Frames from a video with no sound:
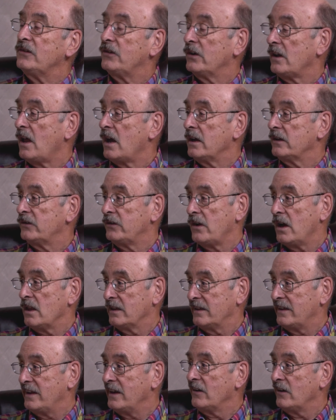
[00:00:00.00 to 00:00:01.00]

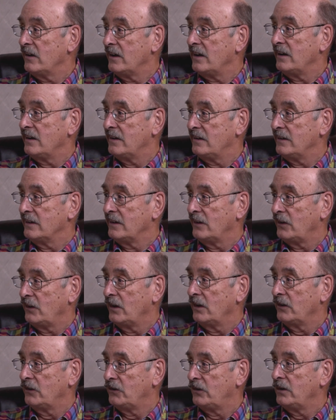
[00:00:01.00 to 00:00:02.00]
solidarity to
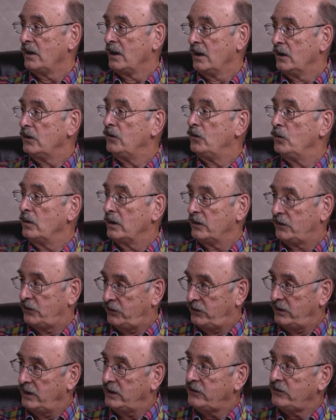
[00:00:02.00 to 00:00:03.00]

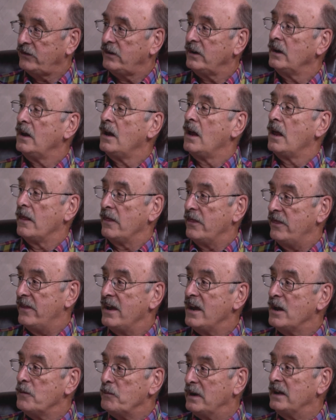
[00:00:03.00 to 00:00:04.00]
assist
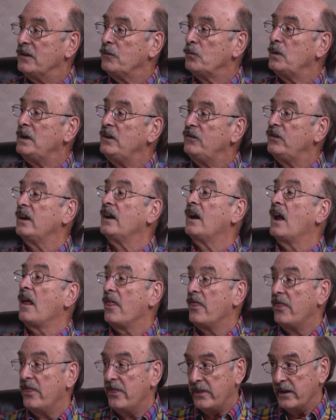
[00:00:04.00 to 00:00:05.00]
them in reaching
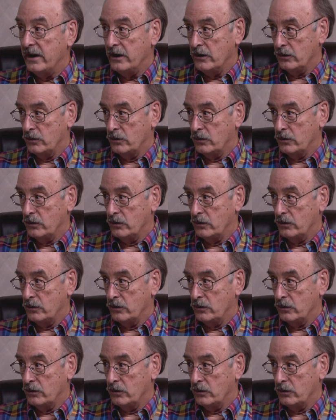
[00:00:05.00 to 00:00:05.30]
their